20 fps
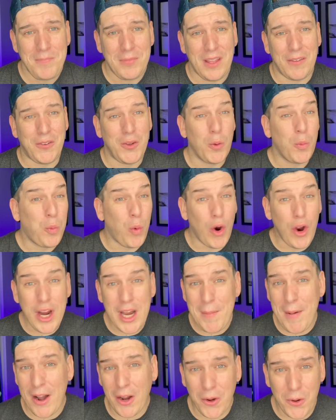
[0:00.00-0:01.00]
If you're
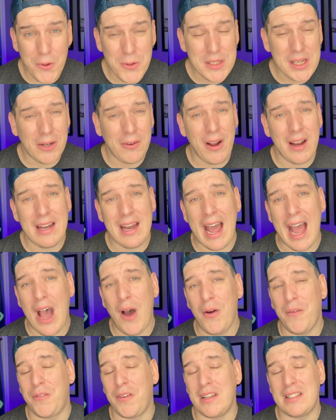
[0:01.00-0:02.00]
worried about cruising right
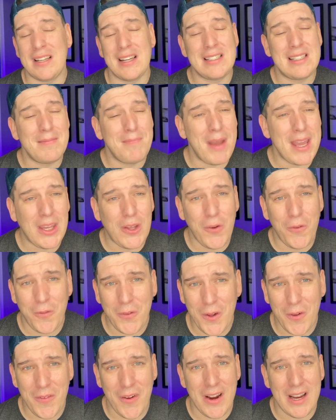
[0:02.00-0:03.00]
now, if it doesn't make you
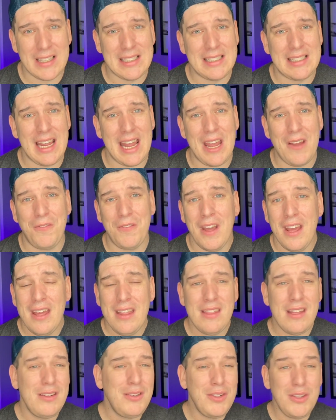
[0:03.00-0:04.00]
feel very safe,
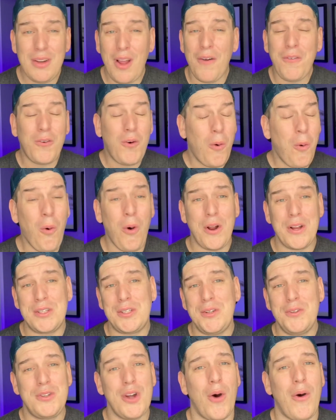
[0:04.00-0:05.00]
then of
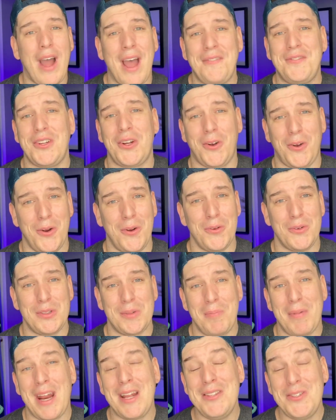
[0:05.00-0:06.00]
course you don't have to cruise.
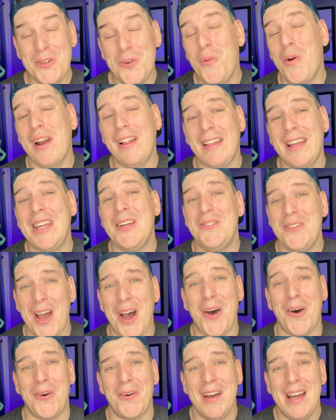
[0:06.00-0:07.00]
But I do want to let you
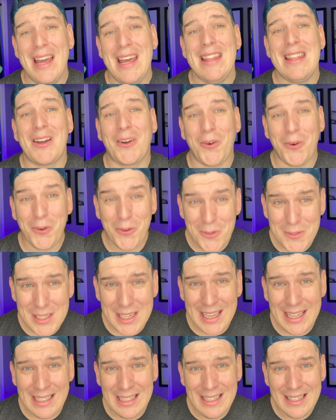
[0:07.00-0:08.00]
know that
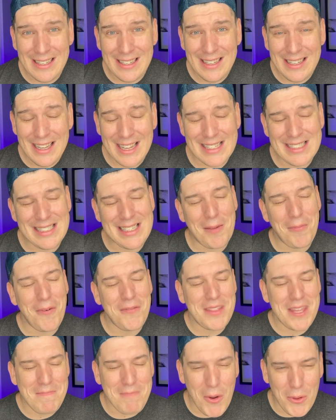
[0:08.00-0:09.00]
cruising is some
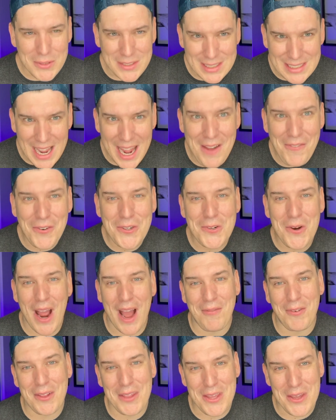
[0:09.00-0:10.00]
of the most safe
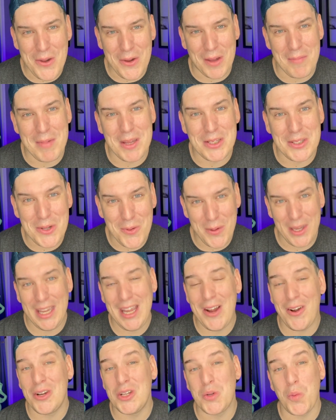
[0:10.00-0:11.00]
travel that you can be doing
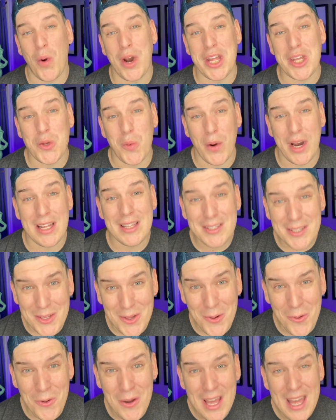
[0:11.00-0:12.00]
here in
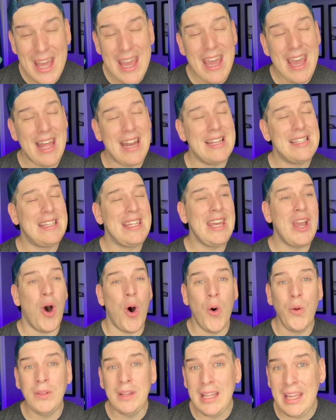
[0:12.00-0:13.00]
2022. It is the
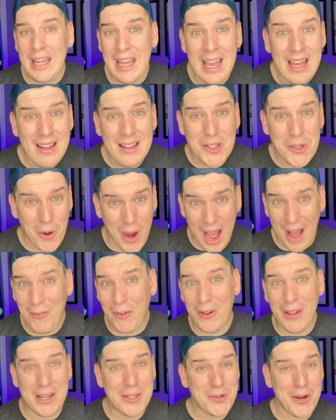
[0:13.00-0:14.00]
only
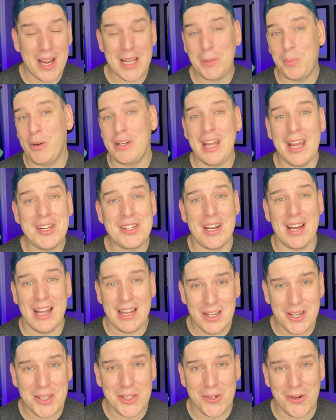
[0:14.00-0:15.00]
travel and transportation
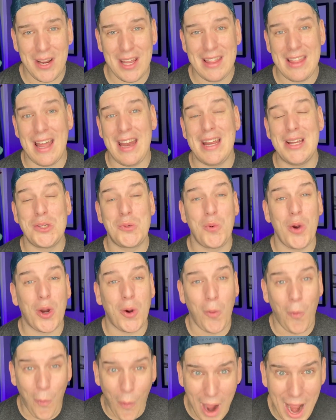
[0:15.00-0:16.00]
industry that is
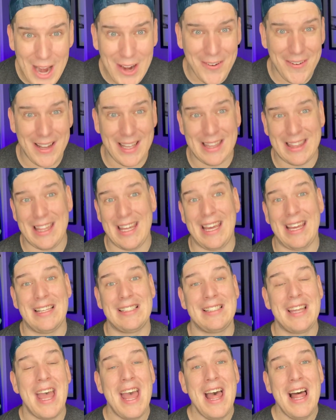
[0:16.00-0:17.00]
requiring
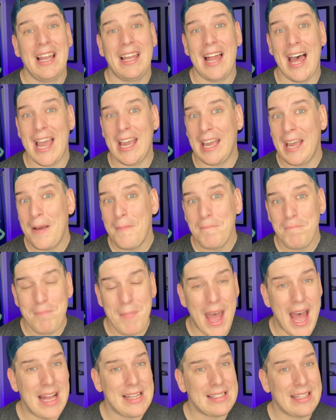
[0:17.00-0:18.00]
things like
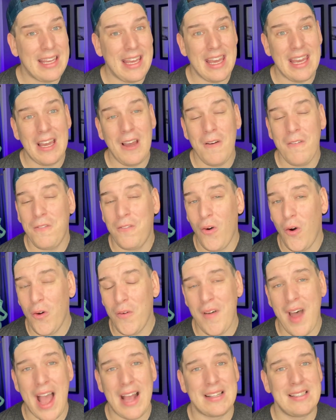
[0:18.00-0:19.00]
masking, full
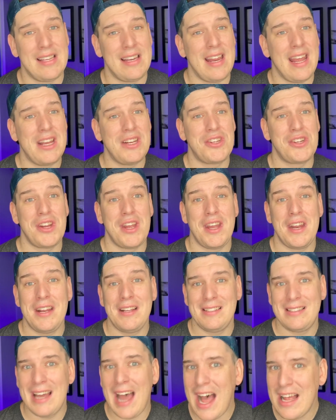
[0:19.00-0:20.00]

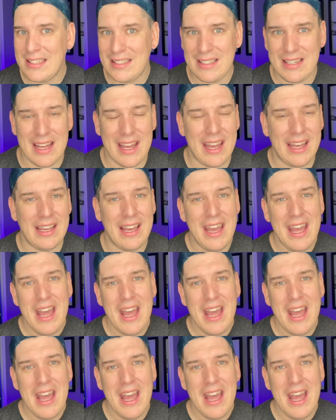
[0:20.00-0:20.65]
vaccination, testing.